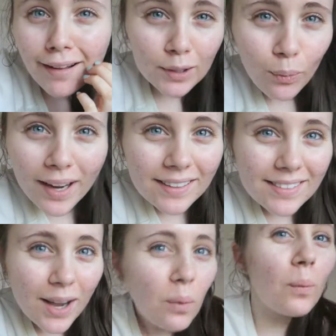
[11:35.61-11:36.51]
Like what?
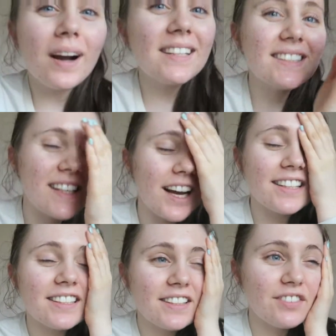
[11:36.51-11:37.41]
What?
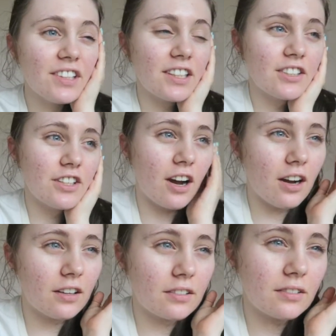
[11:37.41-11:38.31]
I didn't even like
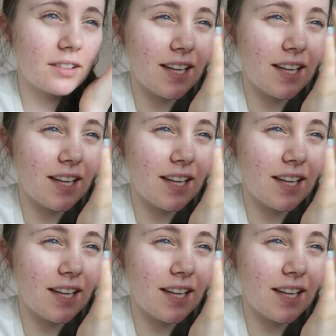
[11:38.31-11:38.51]
talk